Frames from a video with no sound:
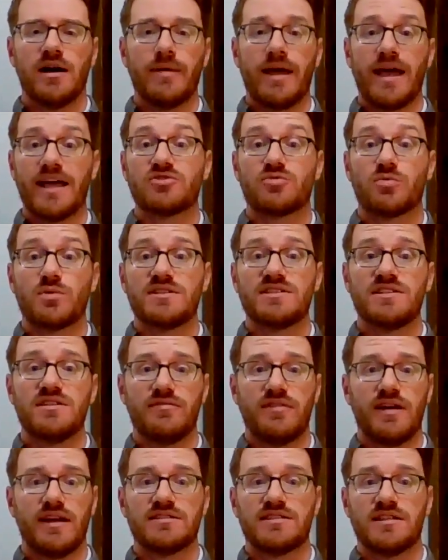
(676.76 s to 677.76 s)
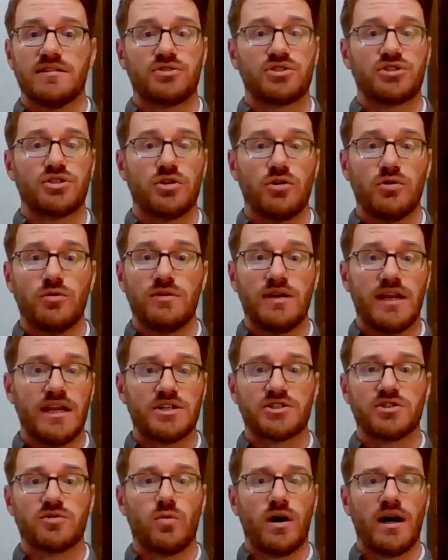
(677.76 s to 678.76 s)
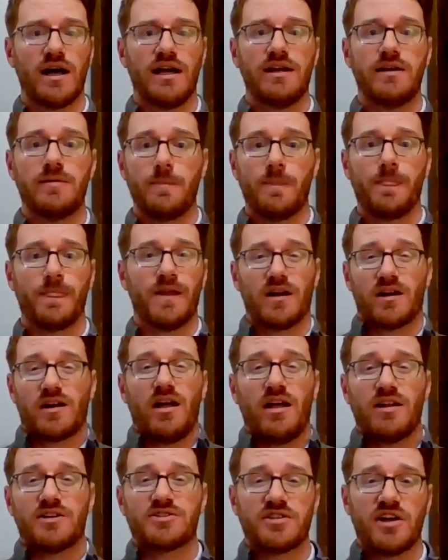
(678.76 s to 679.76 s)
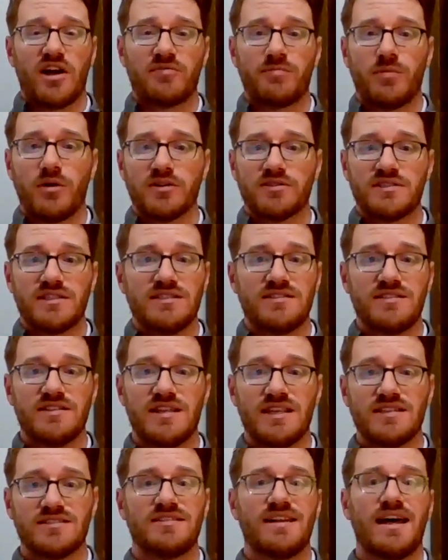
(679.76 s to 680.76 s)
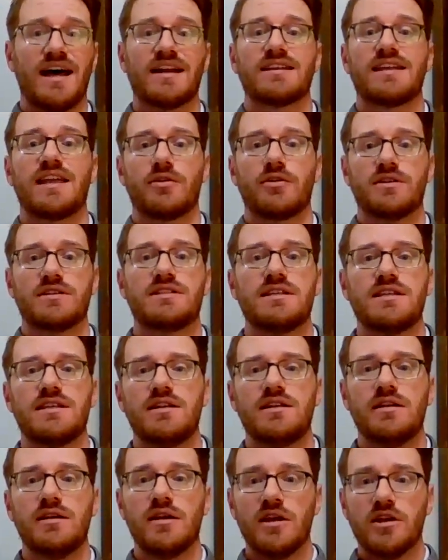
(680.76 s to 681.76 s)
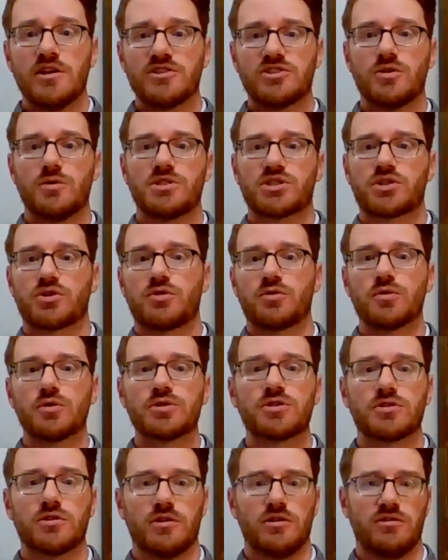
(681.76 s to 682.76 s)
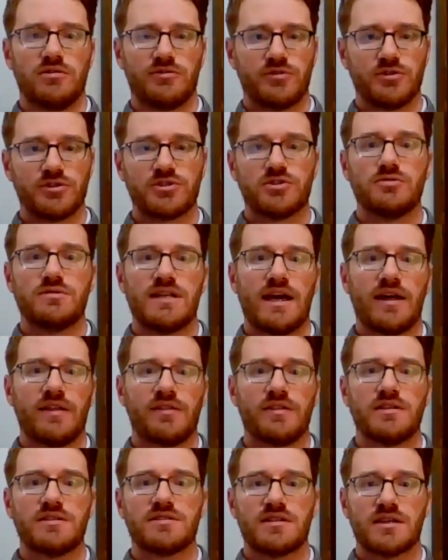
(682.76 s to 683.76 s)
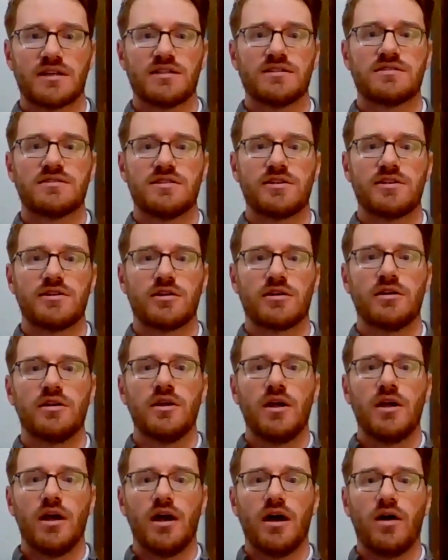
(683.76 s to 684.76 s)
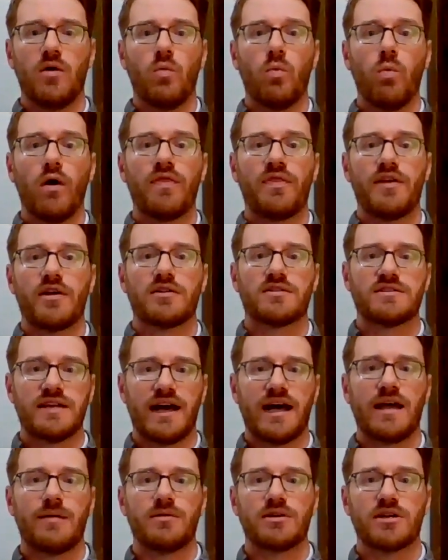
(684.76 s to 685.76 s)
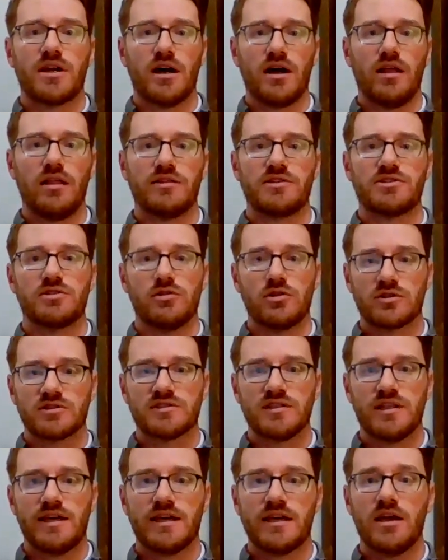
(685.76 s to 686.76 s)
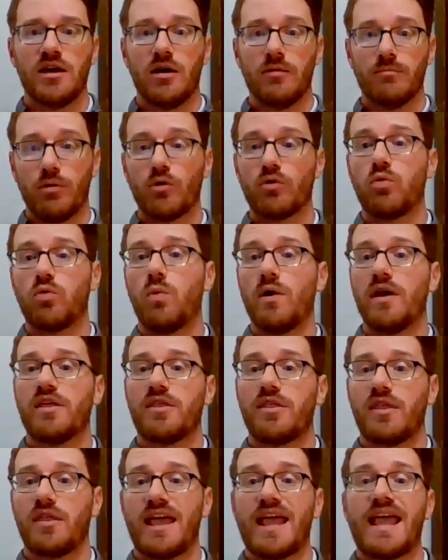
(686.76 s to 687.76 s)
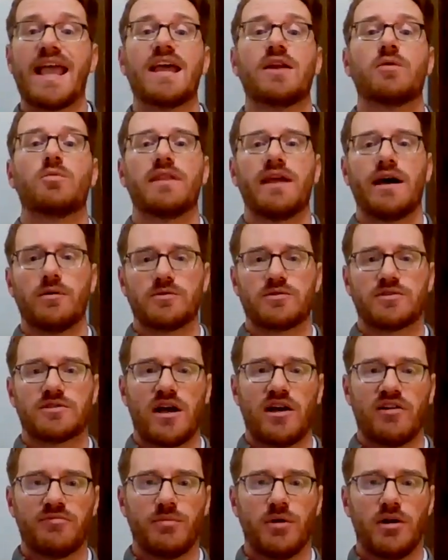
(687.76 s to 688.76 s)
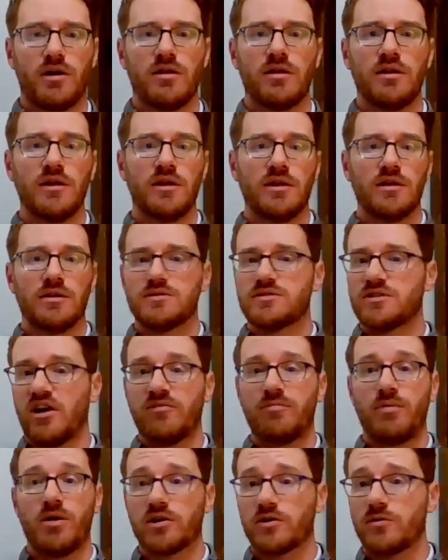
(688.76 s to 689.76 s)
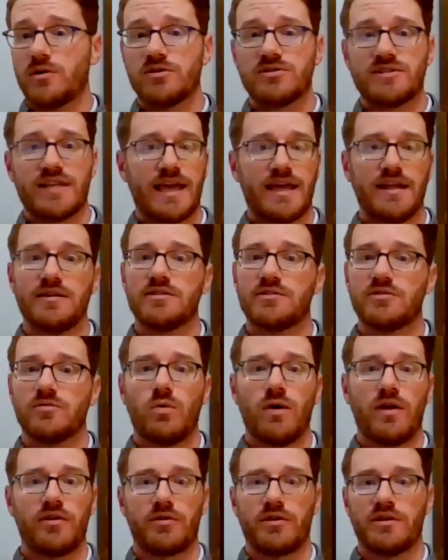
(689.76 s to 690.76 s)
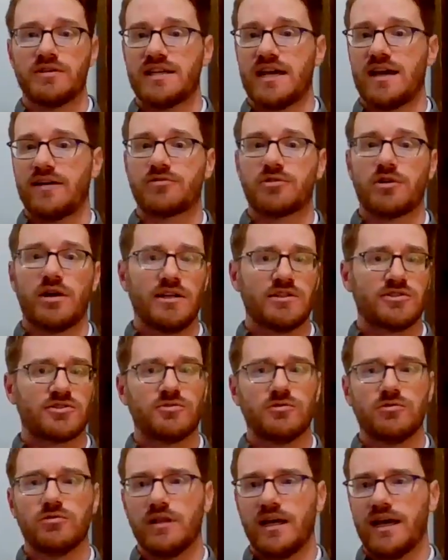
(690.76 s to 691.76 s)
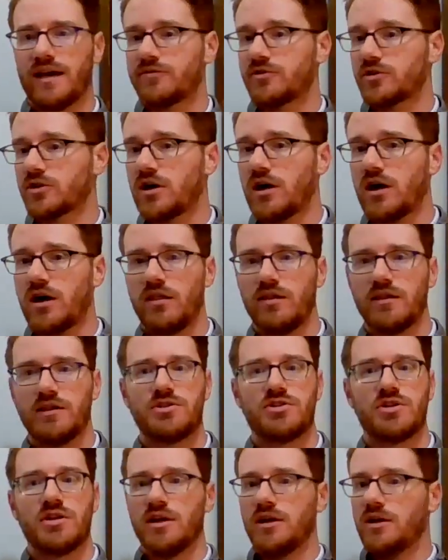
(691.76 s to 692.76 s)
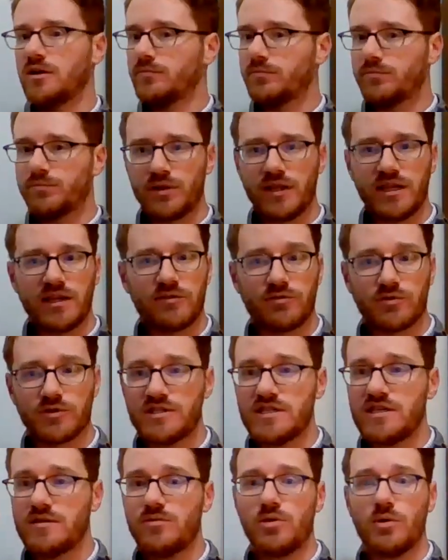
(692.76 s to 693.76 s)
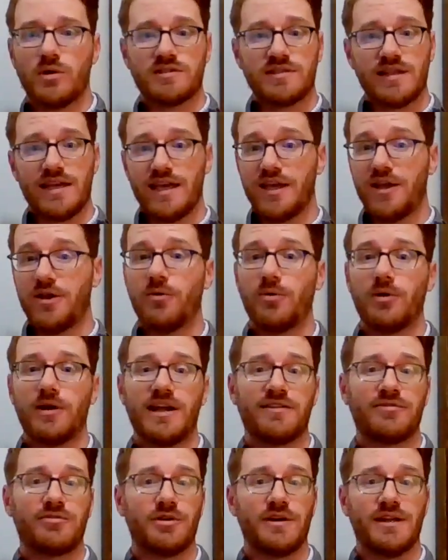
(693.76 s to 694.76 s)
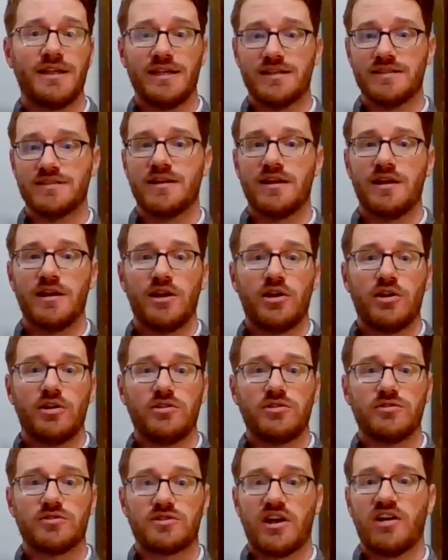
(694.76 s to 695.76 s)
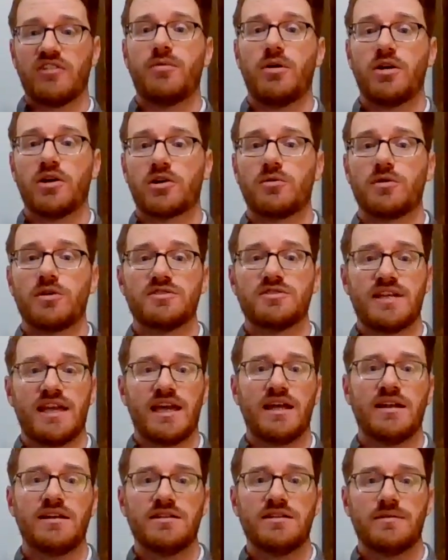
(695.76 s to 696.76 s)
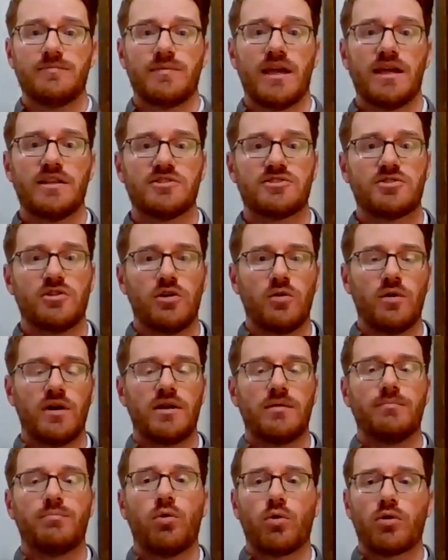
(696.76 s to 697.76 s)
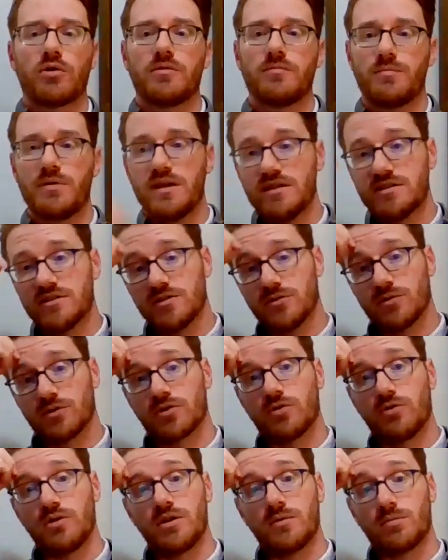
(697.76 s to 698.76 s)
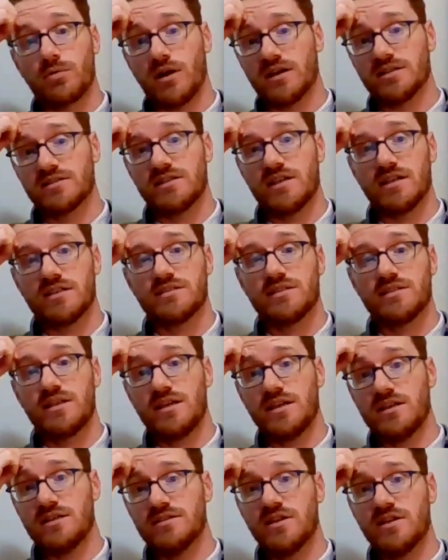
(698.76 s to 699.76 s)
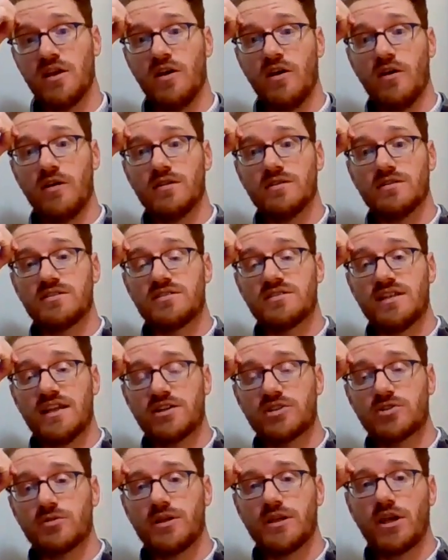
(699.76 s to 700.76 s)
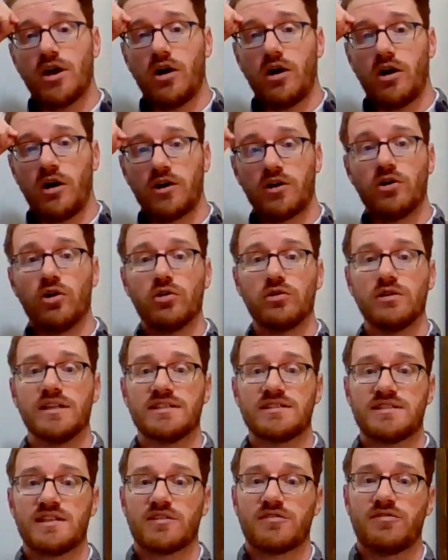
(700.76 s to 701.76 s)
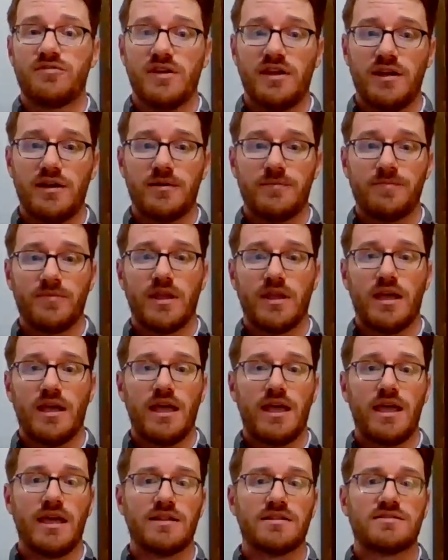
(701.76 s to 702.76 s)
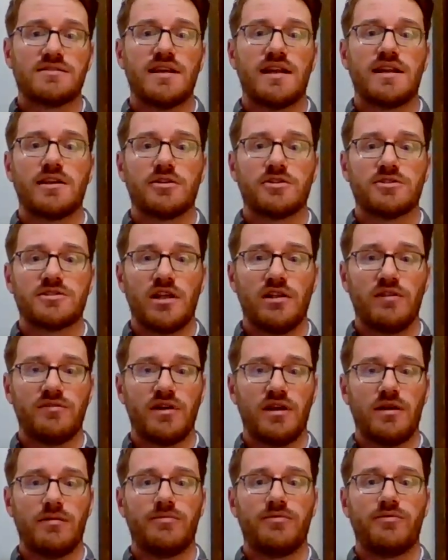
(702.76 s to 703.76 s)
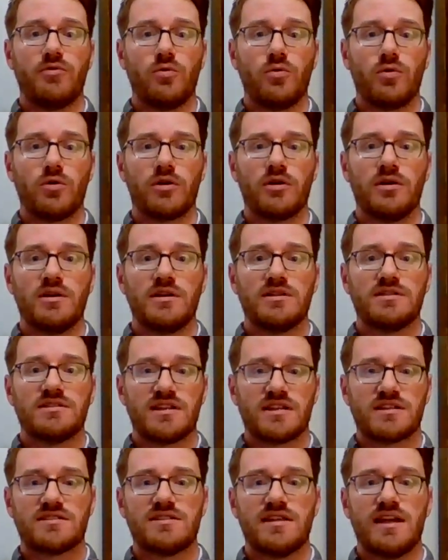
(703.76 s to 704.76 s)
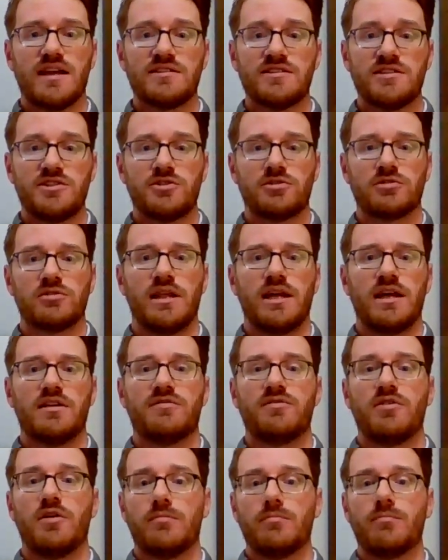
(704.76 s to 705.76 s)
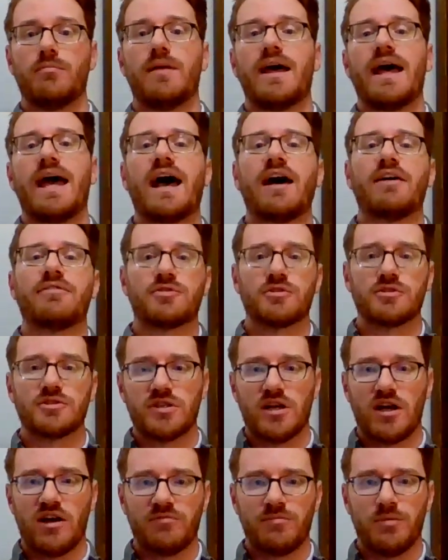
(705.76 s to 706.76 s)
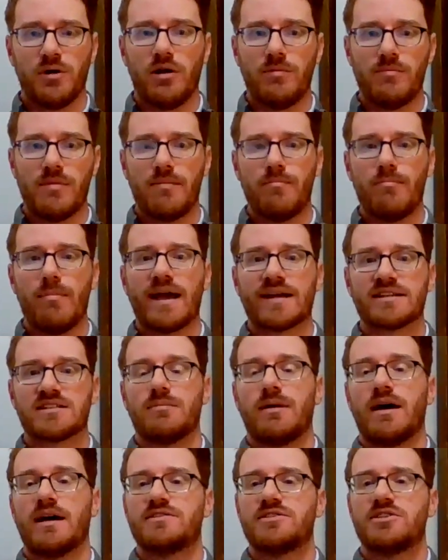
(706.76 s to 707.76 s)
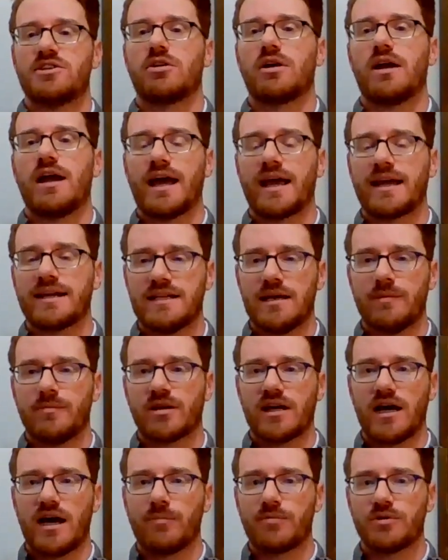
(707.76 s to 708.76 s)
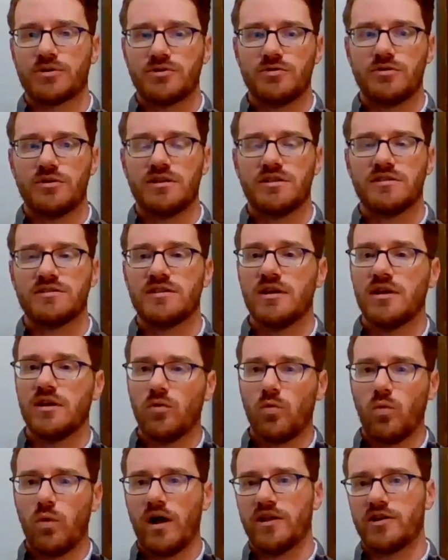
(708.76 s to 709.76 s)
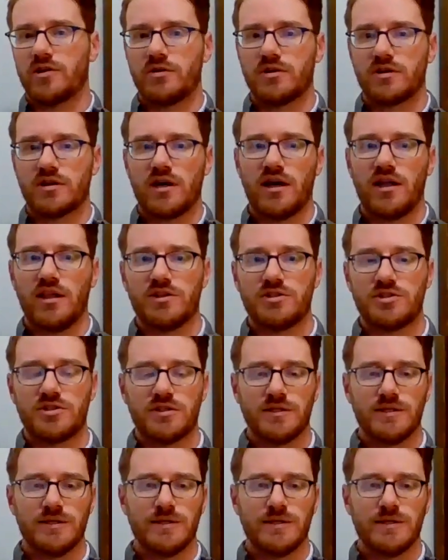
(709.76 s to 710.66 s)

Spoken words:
As recent events have showed nationwide, a college softball season is not guaranteed, so it's crucial for student athletes to consider what their time in college looks like, both with and without softball. Softball careers end, whether it's after high school, after college, playing for Team USA, whatever it is, softball careers end. And so an important piece in the recruiting process is centering on holistic fit and setting yourself up for success in your life after softball by maximizing your academic opportunities while you're in college.